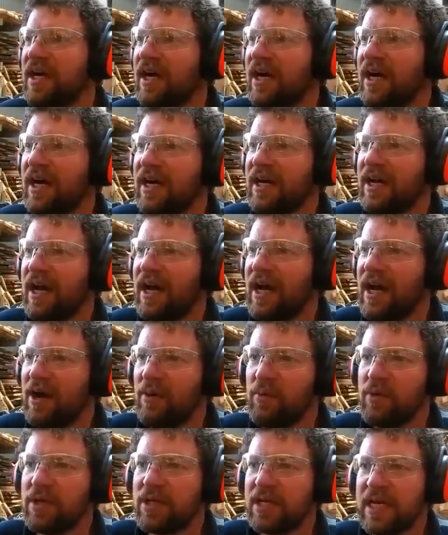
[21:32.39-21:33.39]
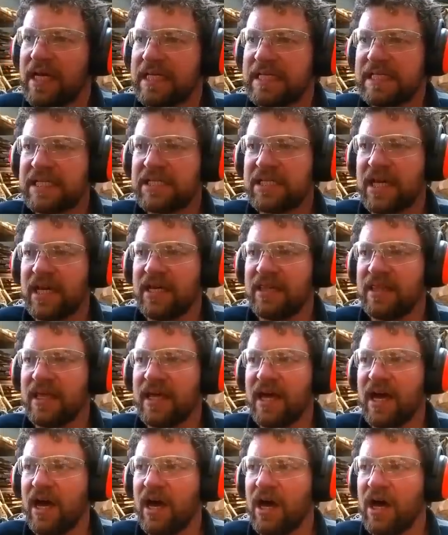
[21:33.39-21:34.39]
I would like to say
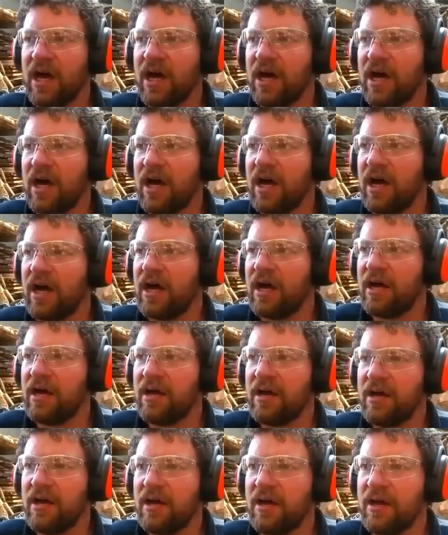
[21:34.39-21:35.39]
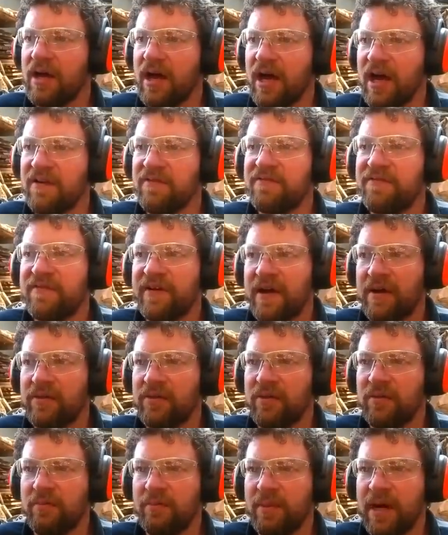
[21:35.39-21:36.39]
they are, I've found
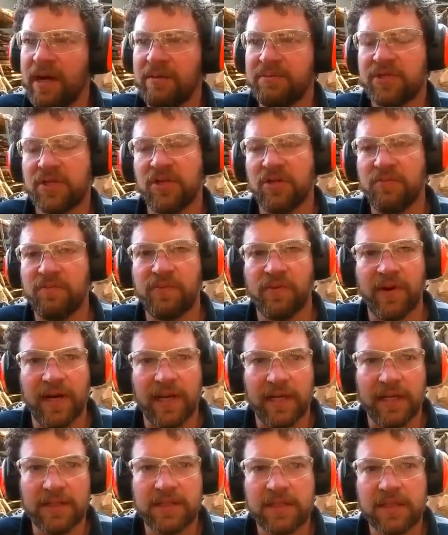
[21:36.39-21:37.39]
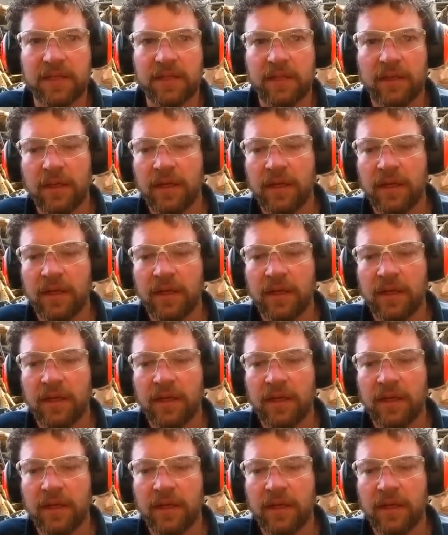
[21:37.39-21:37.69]
them absolutely brilliant.